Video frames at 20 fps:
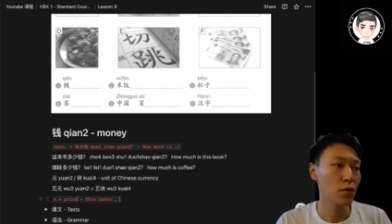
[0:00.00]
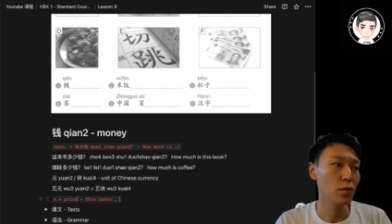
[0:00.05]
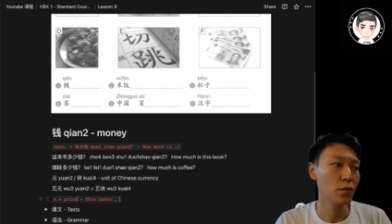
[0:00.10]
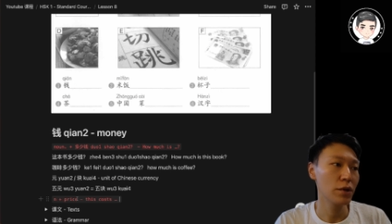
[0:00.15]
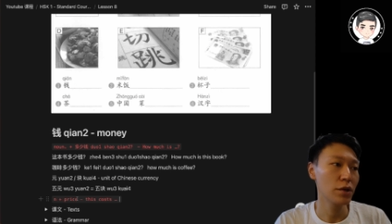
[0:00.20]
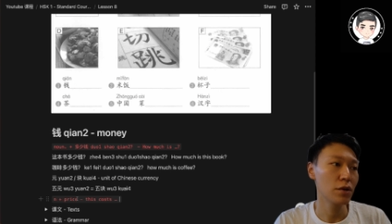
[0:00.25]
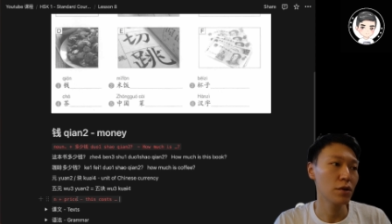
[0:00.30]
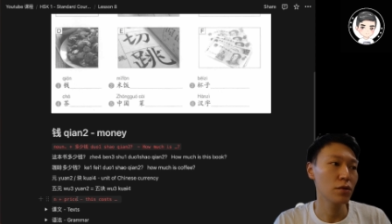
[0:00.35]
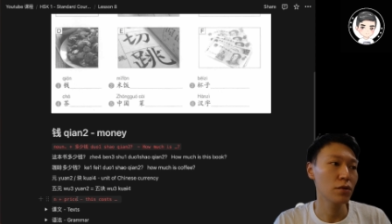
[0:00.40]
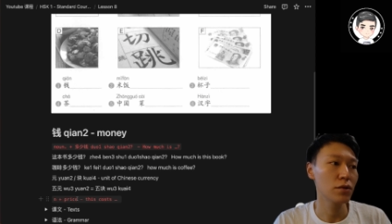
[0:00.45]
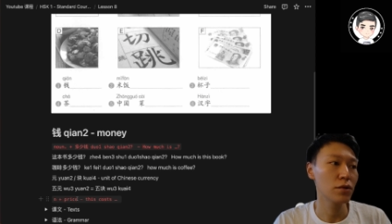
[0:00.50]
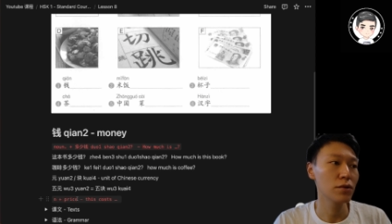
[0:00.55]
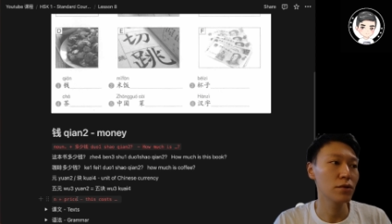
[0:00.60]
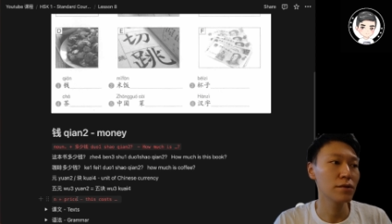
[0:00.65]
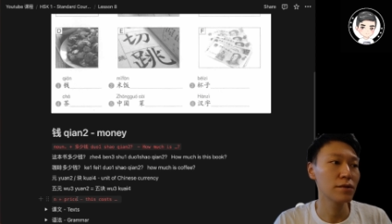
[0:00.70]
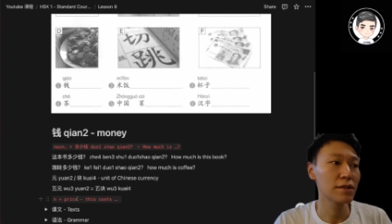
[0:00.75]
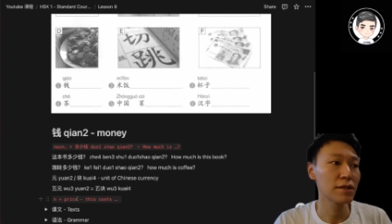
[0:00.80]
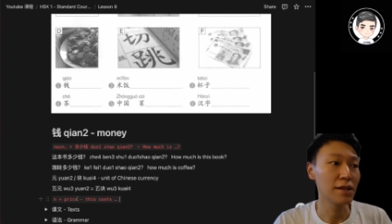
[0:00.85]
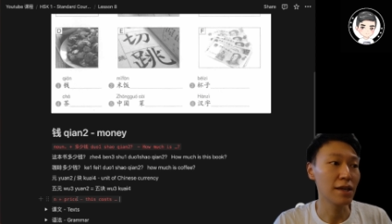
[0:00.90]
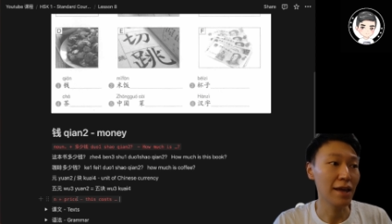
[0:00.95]
we don't
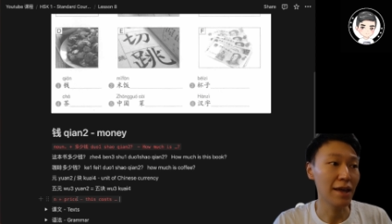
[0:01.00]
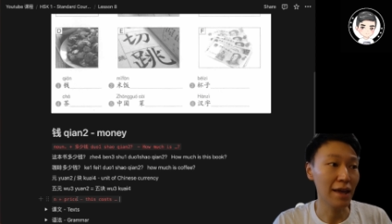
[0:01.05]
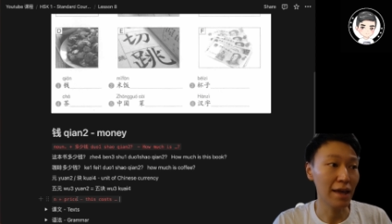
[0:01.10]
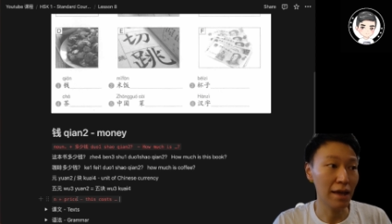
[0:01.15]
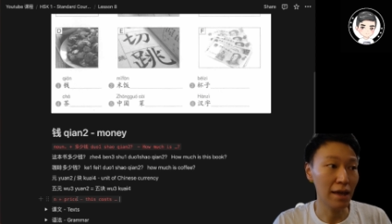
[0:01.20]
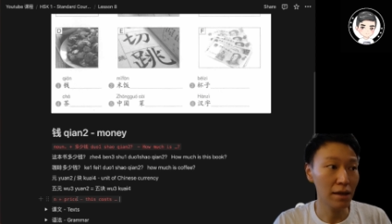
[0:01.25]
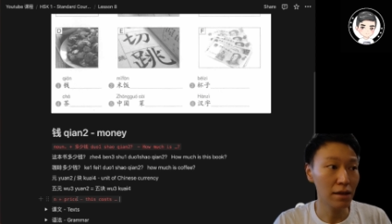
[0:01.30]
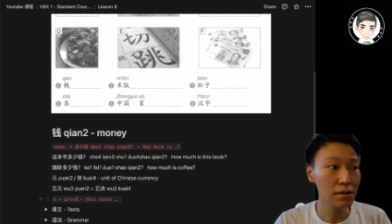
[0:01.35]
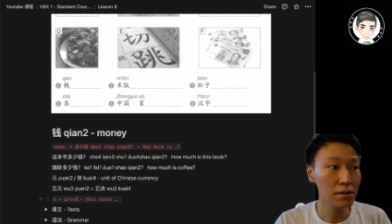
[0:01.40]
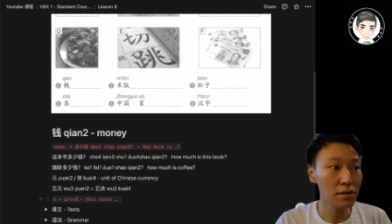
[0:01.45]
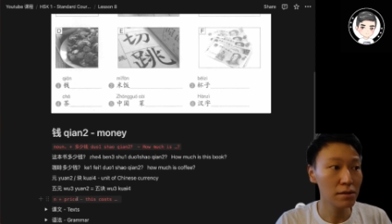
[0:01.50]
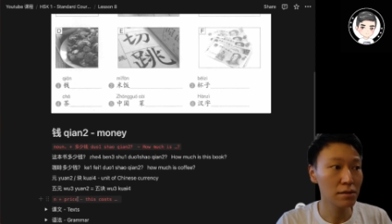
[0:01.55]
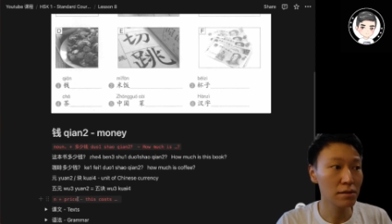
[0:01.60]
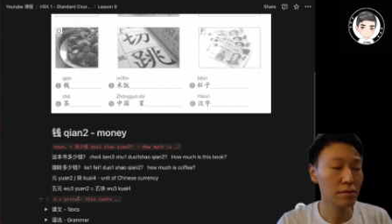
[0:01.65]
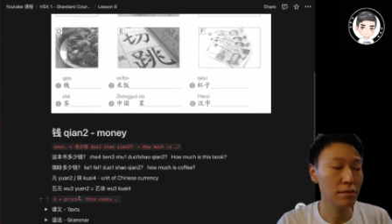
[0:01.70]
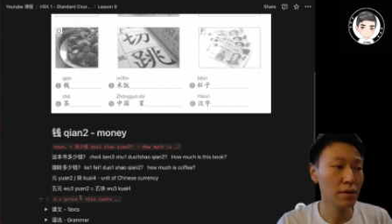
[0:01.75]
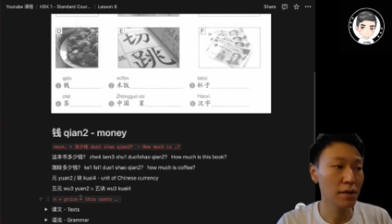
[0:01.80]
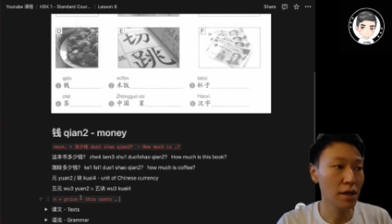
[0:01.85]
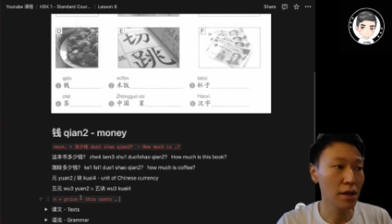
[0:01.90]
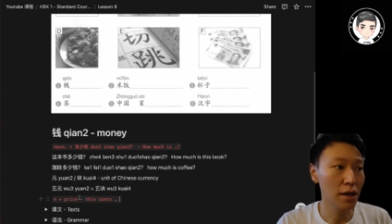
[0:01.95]
use
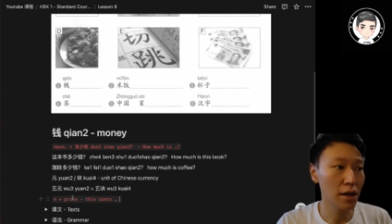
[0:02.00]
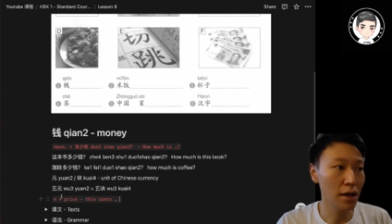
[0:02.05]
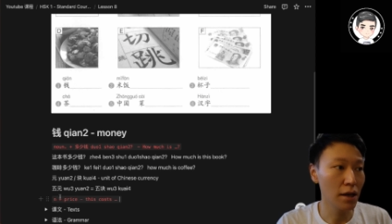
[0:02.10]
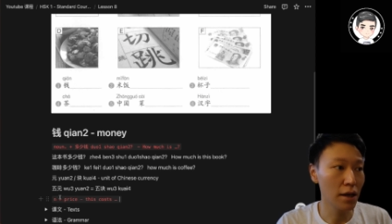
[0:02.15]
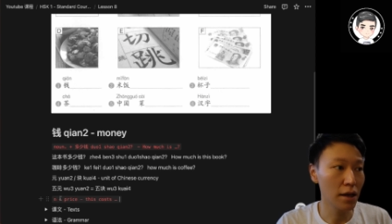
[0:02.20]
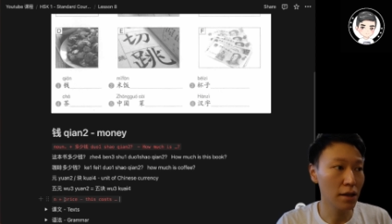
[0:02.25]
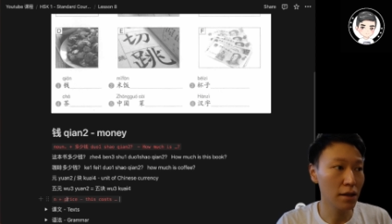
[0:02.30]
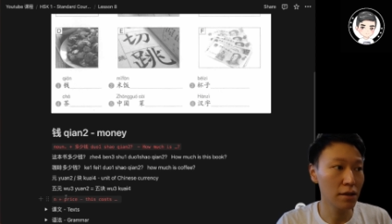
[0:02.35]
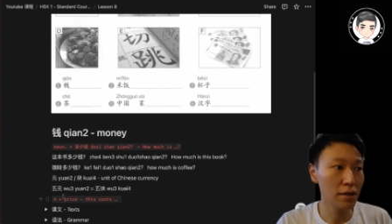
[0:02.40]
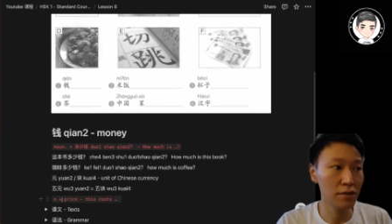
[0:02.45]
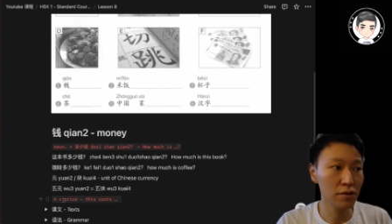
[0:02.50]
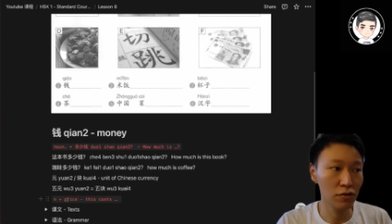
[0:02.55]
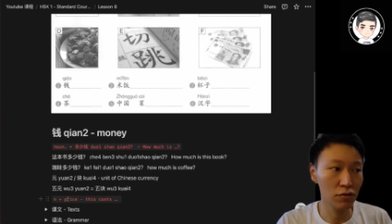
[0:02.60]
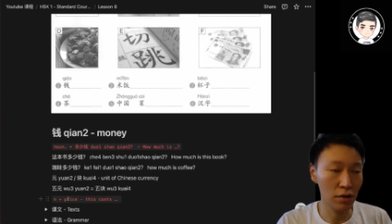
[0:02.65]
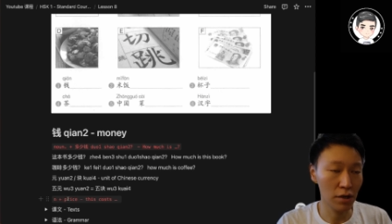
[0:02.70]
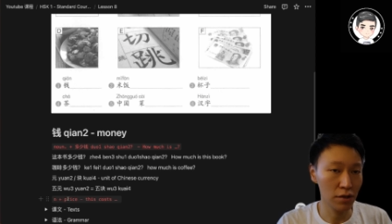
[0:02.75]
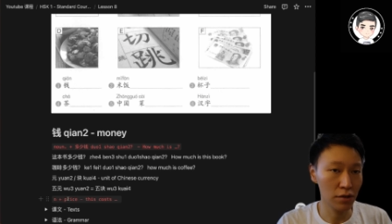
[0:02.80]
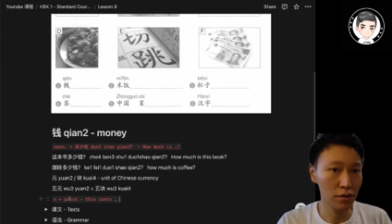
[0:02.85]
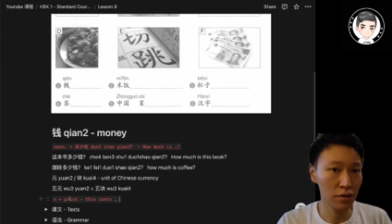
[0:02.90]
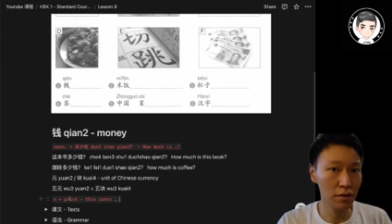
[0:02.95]
is in this
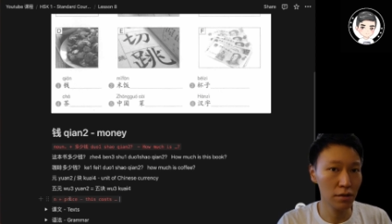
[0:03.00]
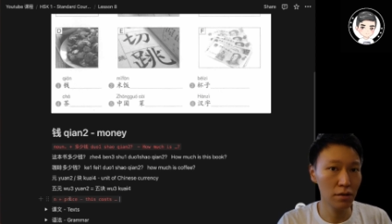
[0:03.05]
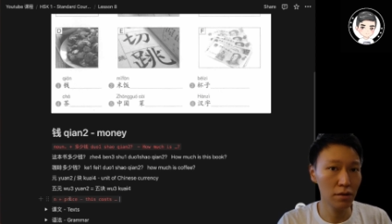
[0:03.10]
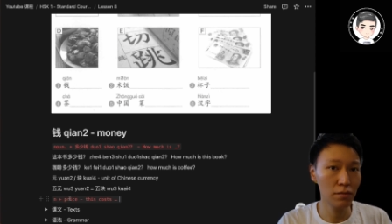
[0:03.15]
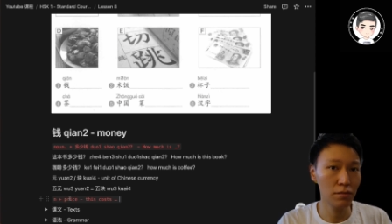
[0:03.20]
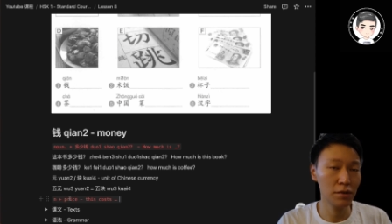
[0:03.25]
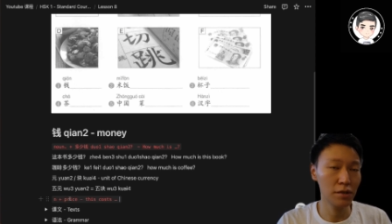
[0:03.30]
structure.